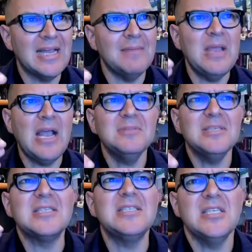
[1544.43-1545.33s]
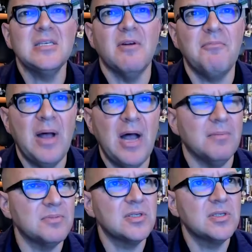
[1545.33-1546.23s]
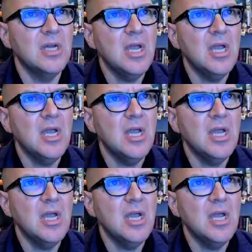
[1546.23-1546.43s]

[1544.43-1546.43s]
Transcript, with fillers: It becomes a system of pumps